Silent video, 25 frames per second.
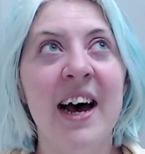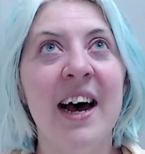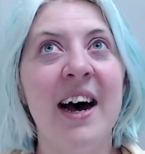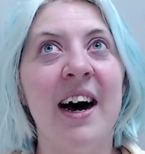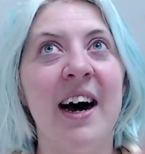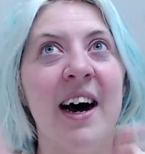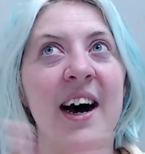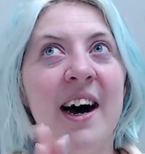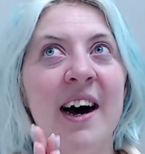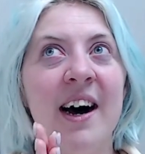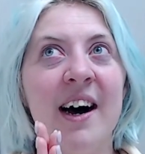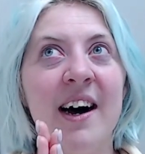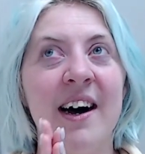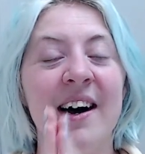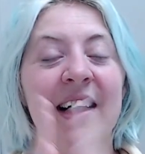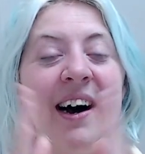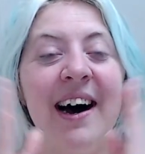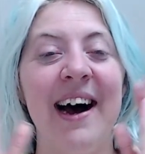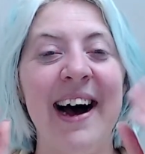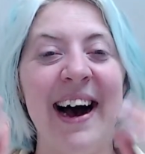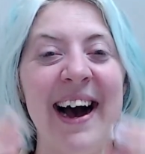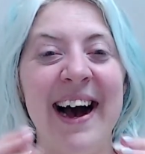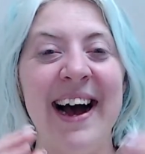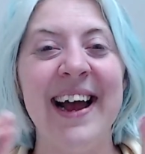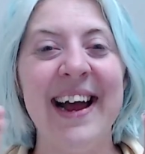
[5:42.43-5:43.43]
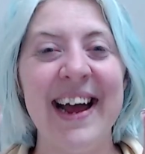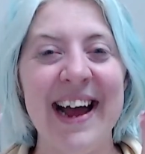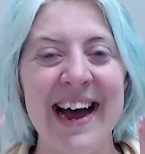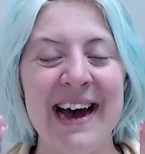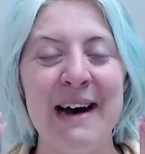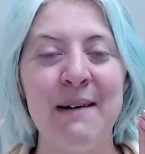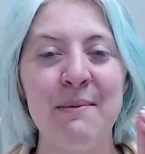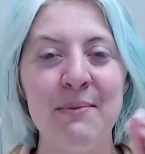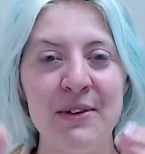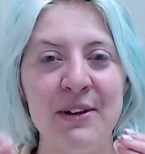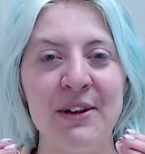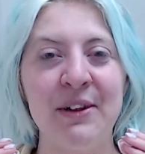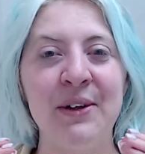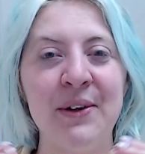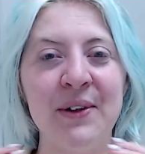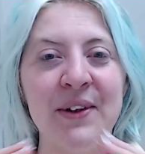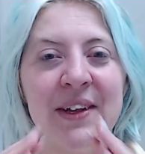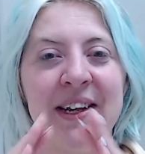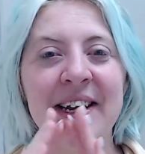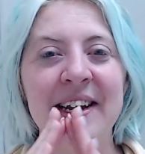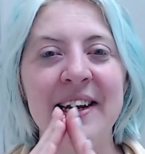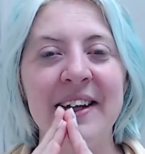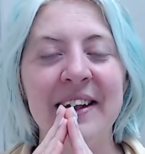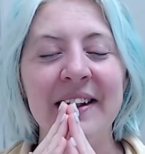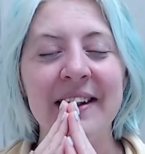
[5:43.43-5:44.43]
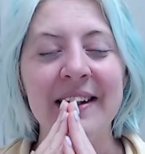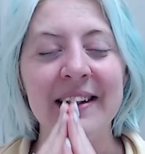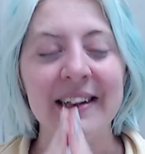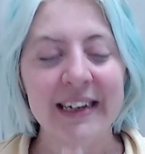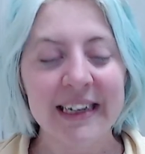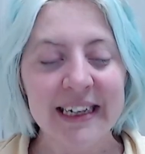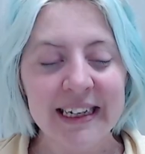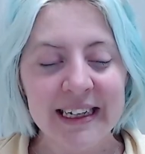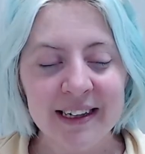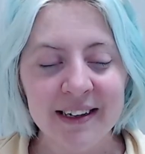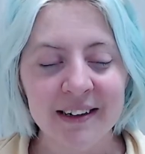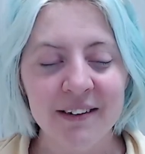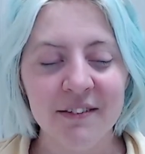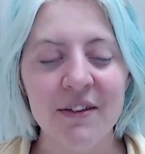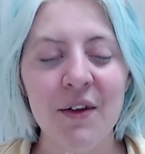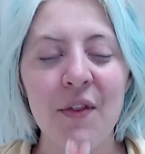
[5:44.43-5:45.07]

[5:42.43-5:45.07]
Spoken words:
Oh, I absolutely love